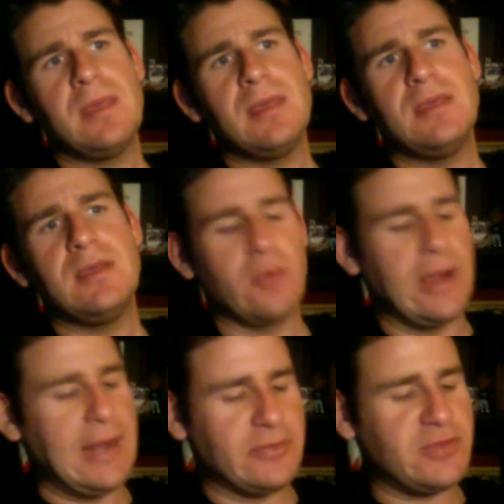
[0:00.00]
right
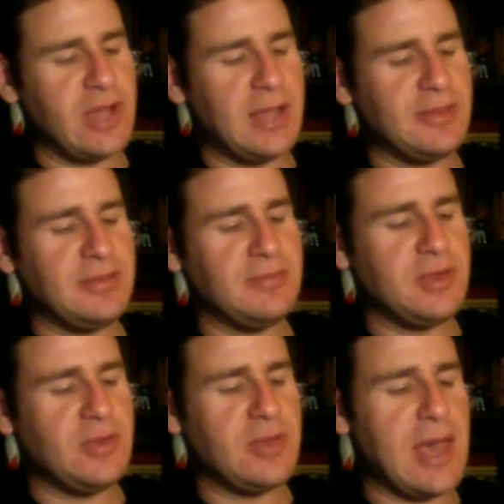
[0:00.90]
outside,
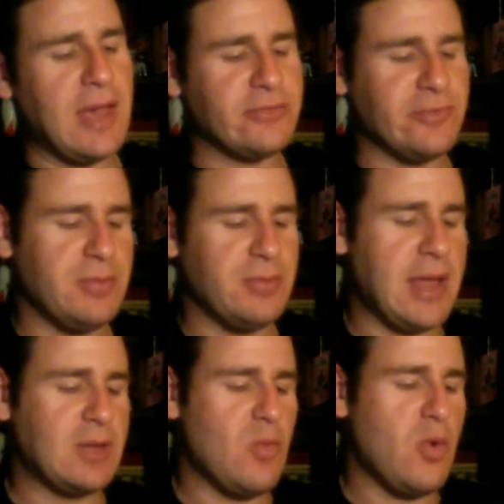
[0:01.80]
the House of Black
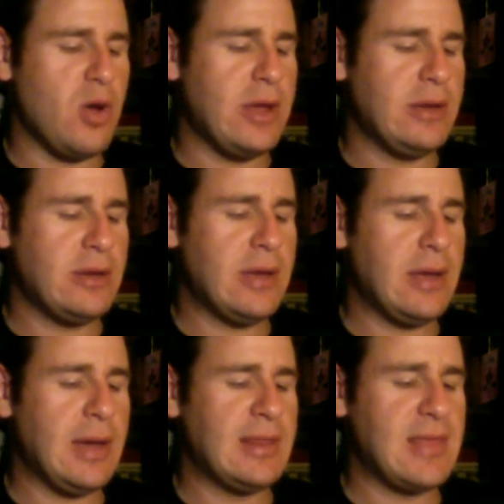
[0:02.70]
and White,
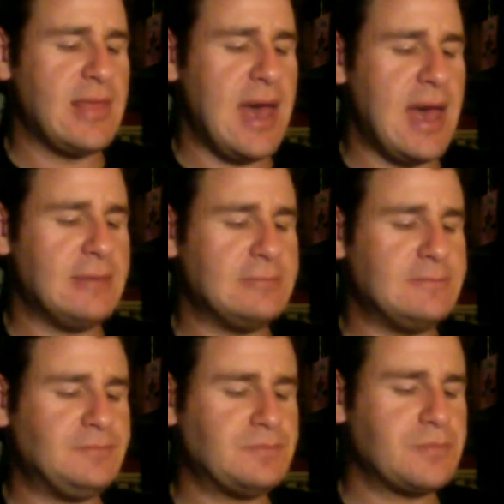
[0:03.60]
that
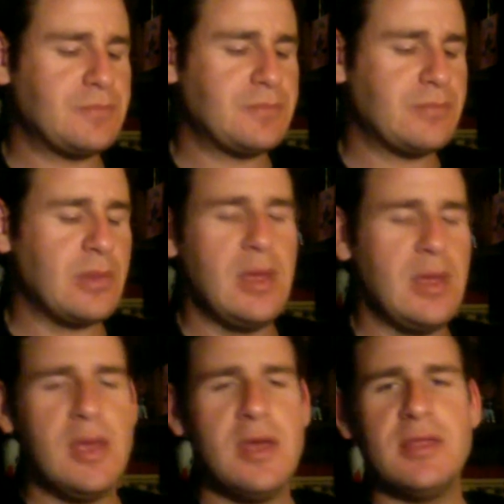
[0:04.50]

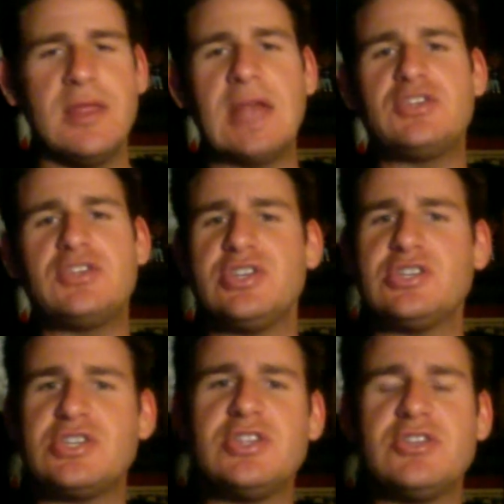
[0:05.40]

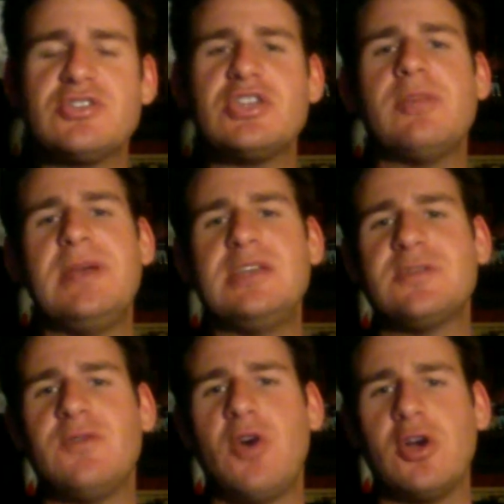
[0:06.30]
there's still a piece of
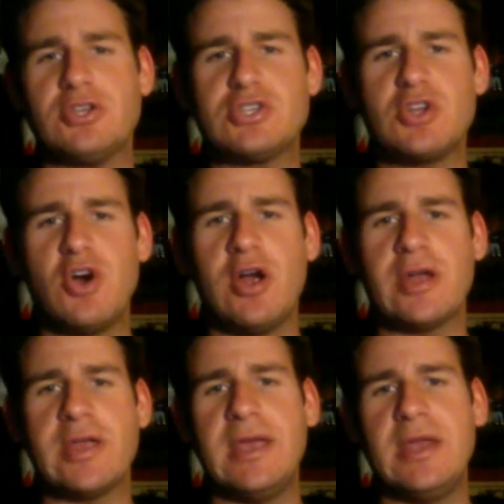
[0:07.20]
Arya Stark
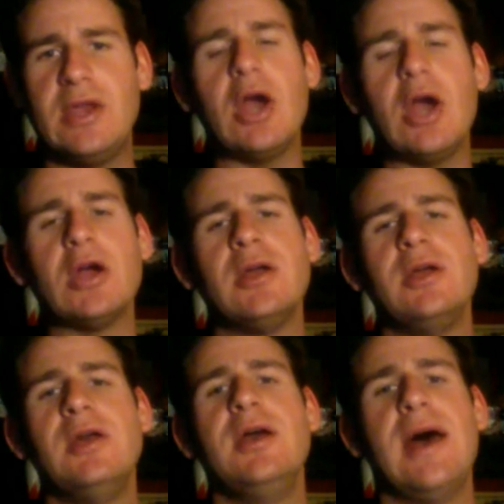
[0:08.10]
in her,
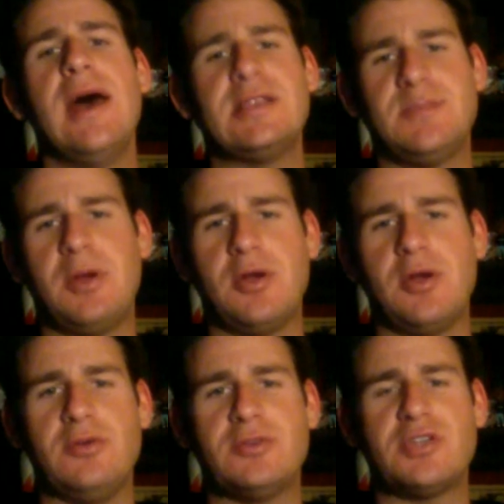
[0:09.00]
as
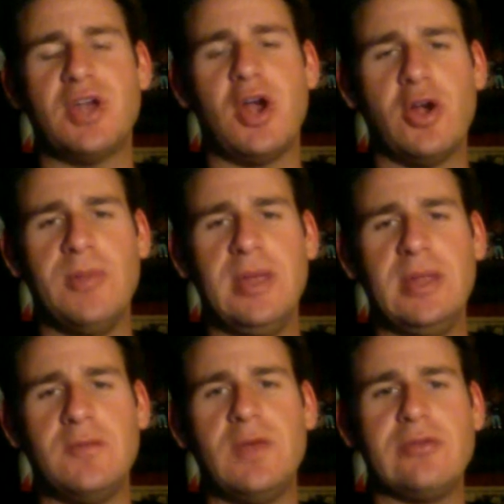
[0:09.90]
opposed to her being the
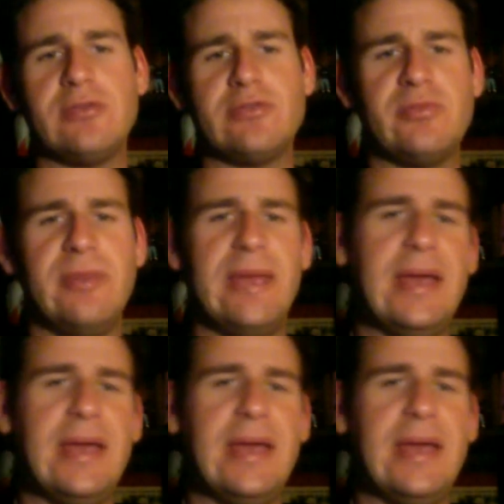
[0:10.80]
faceless man.